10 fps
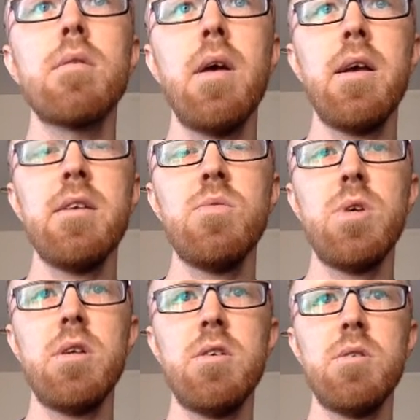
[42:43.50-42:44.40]
I guess we
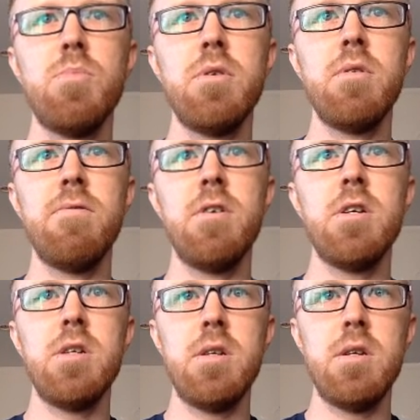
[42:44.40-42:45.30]
can just put the
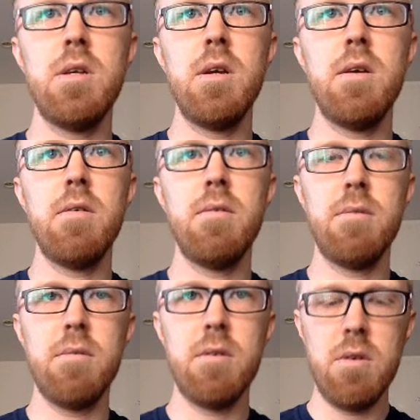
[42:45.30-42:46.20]
function in here.
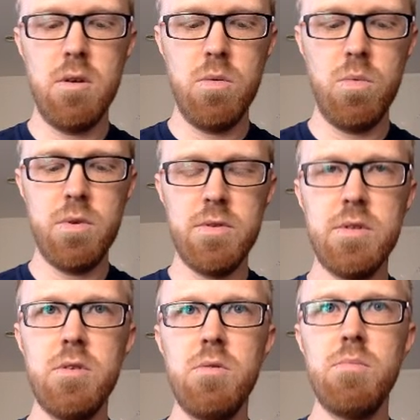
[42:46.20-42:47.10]
We'll
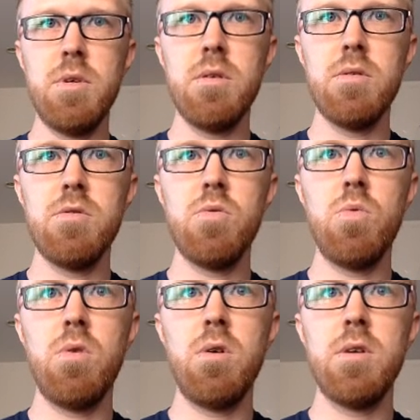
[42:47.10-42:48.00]
zoom
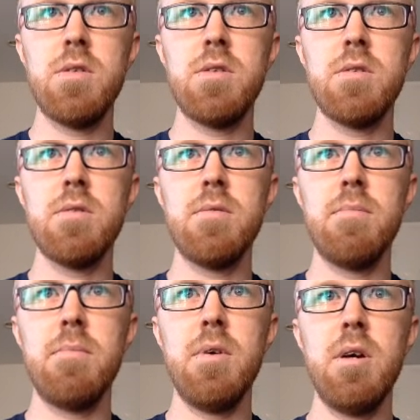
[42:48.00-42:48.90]
towards
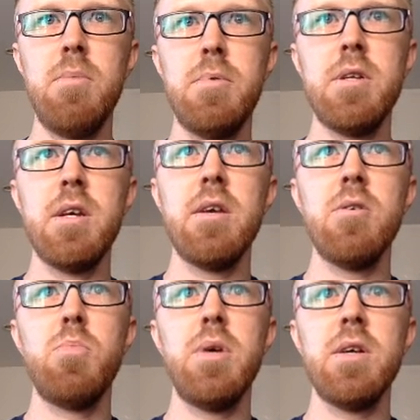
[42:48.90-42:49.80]
a
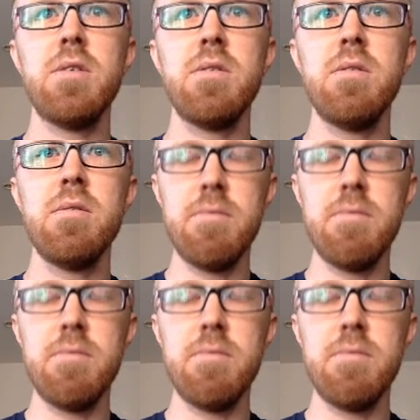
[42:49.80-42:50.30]
particular pixel,